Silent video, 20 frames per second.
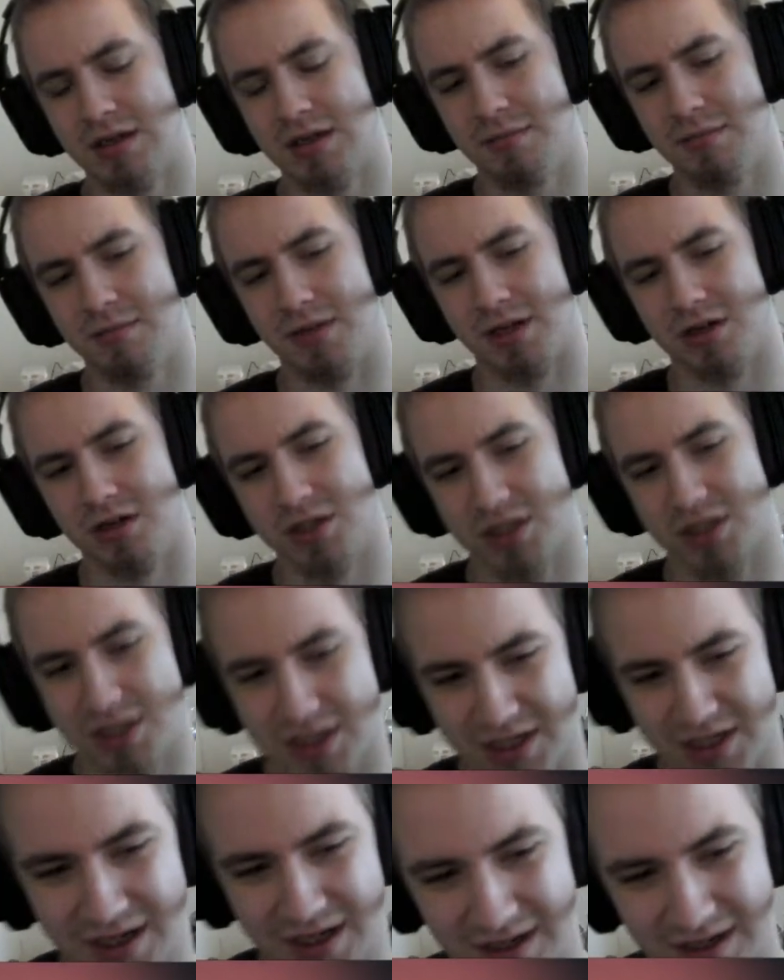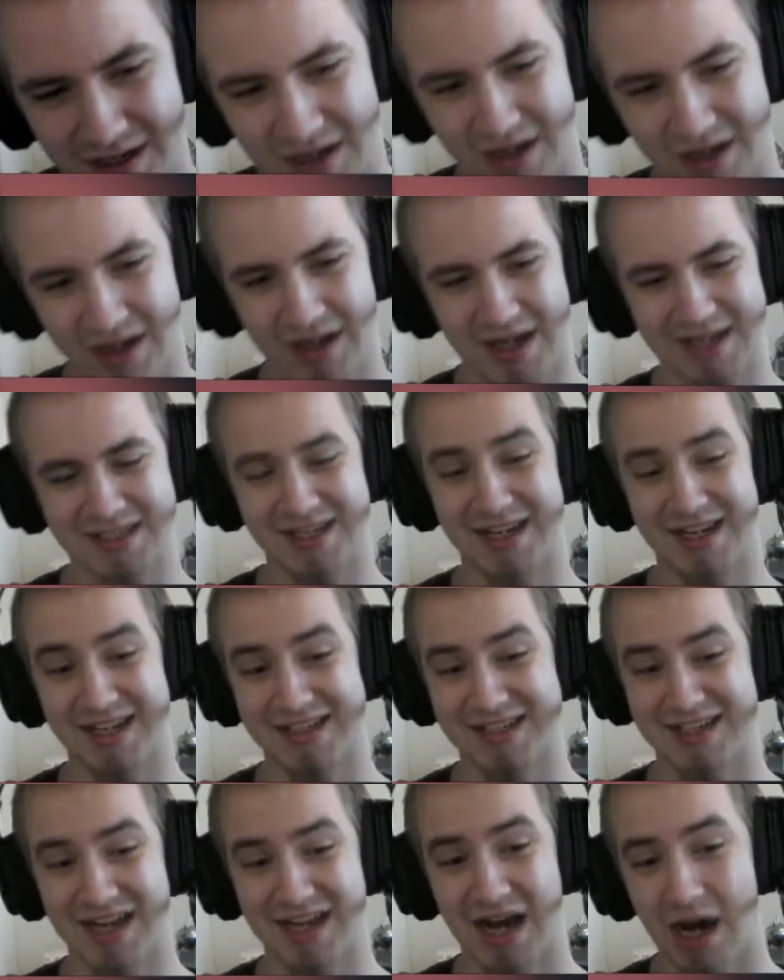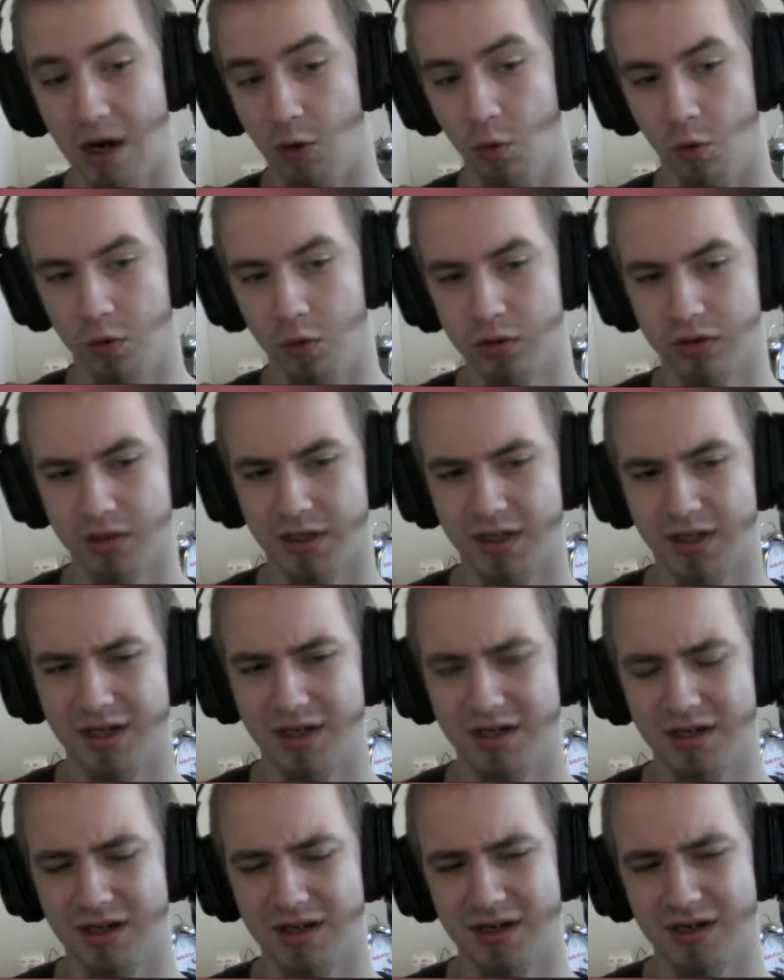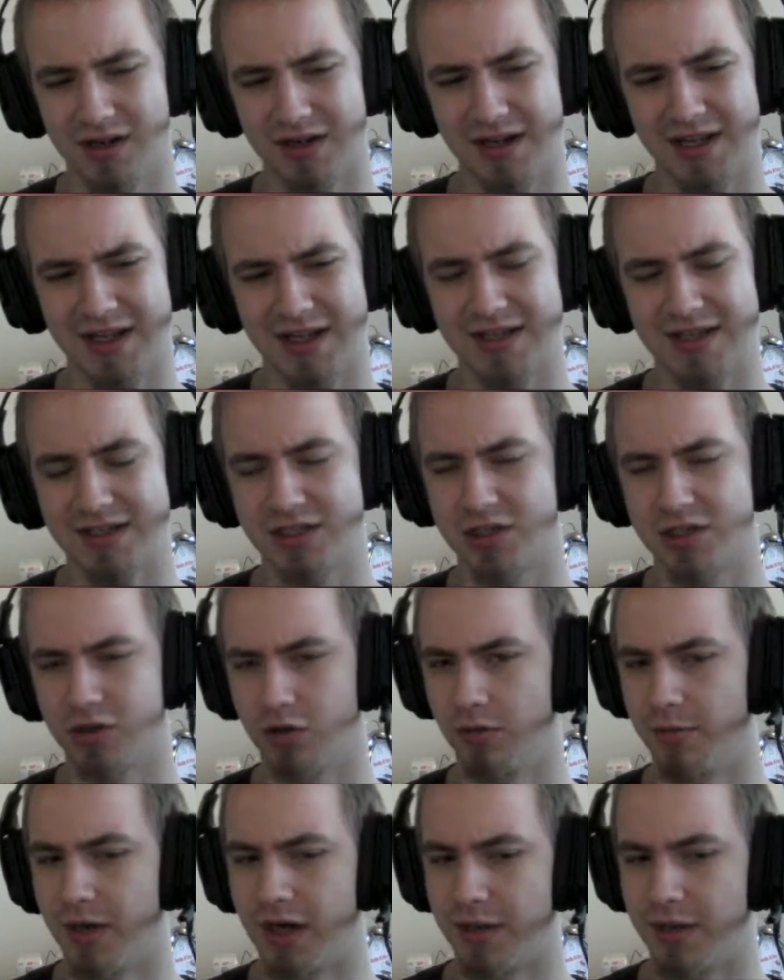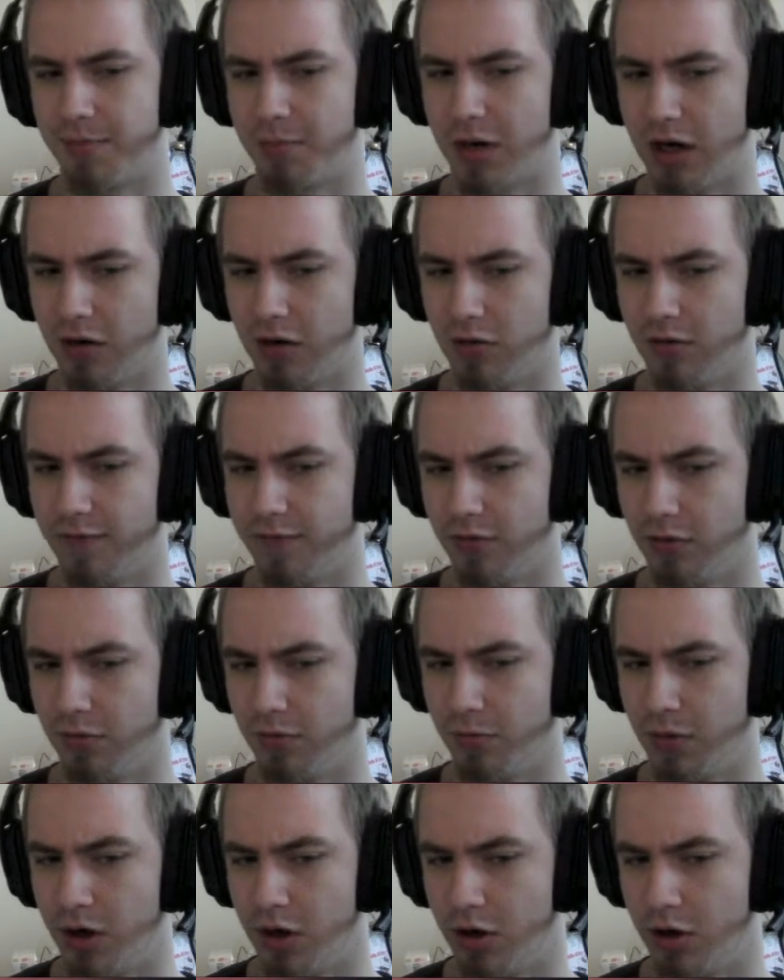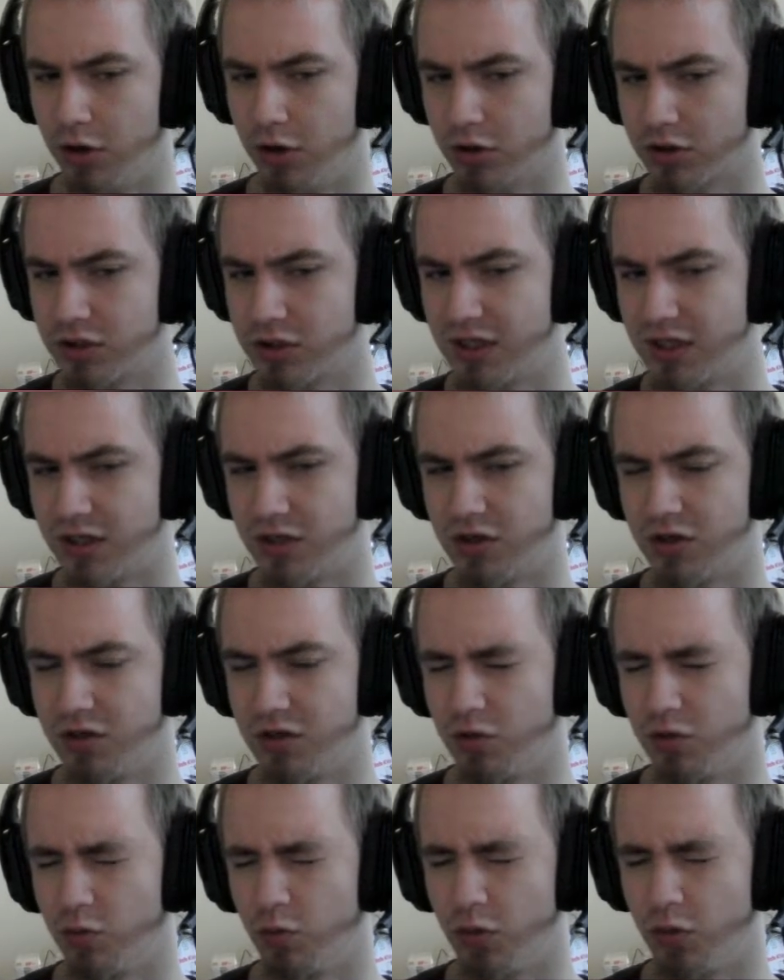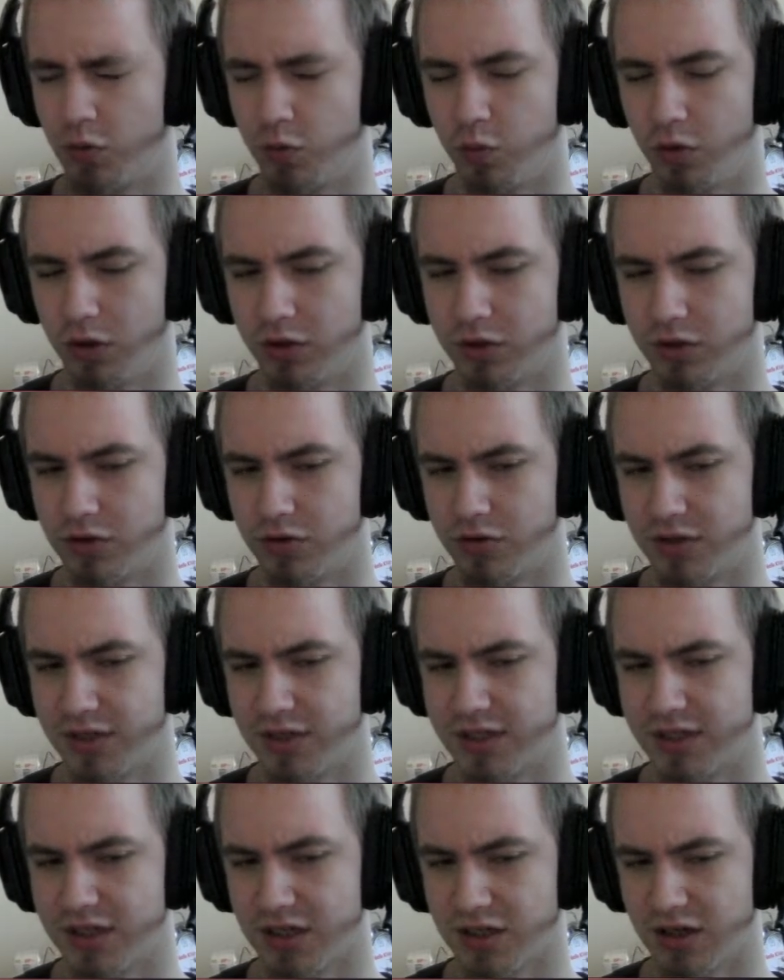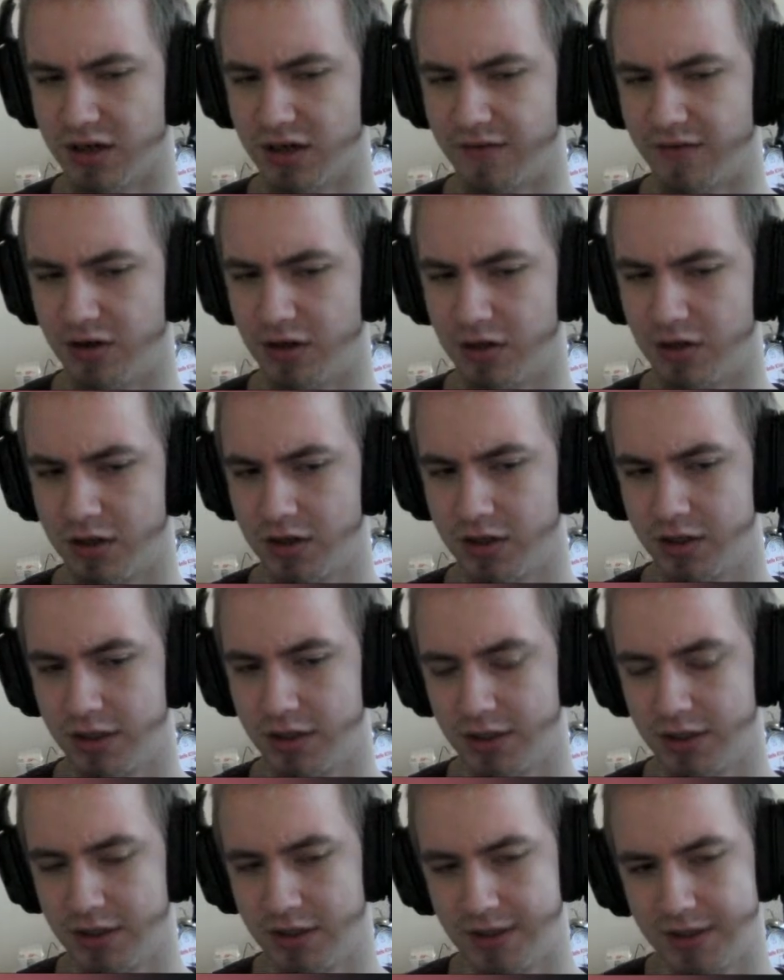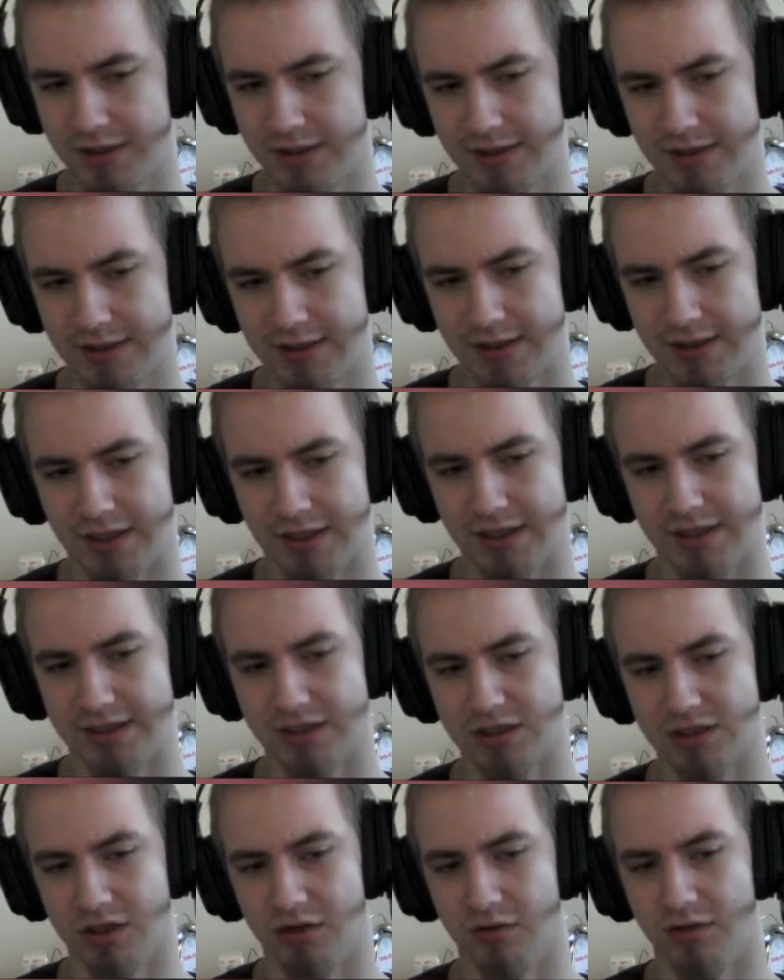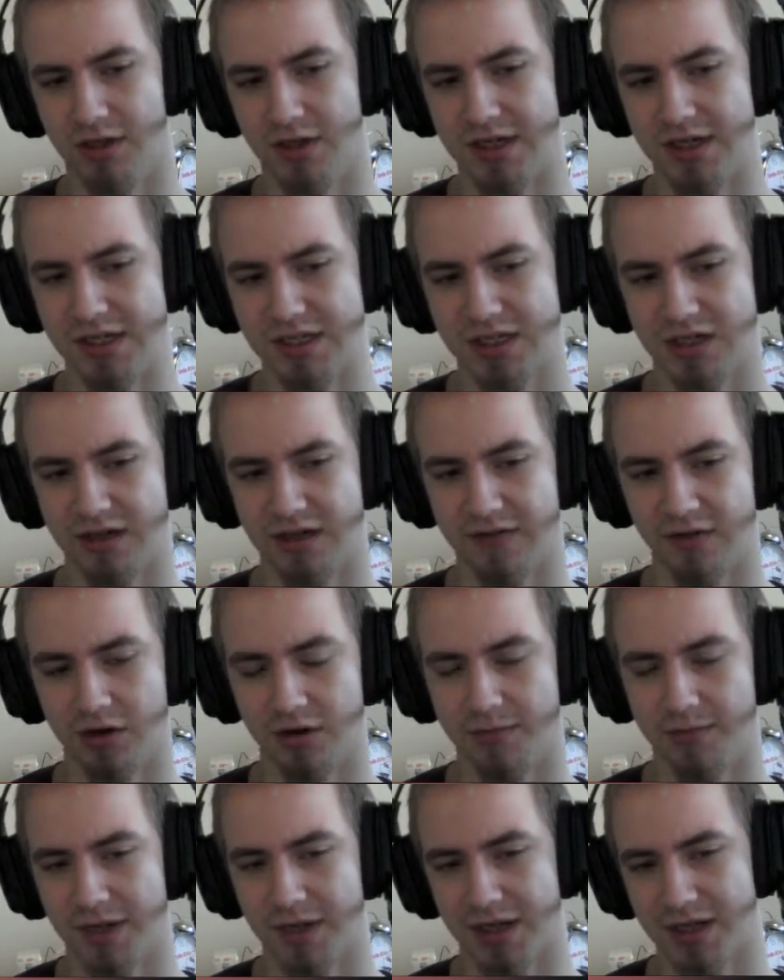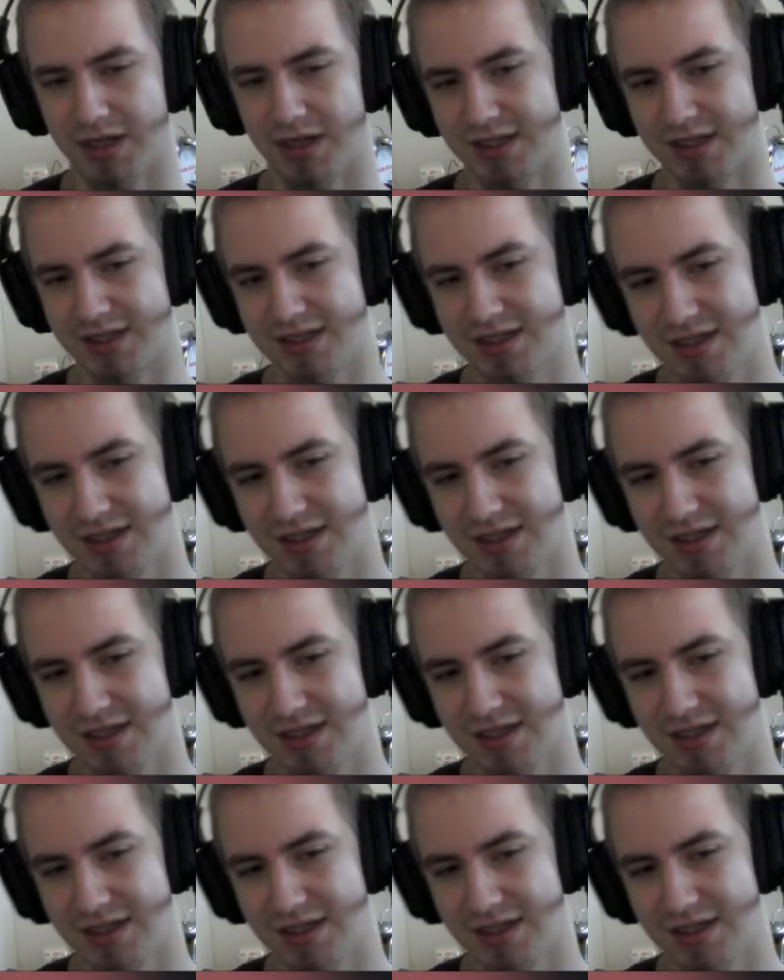Because as it is now, there ain't so many powerful Murlocs that you would want to discover. So the discover mechanic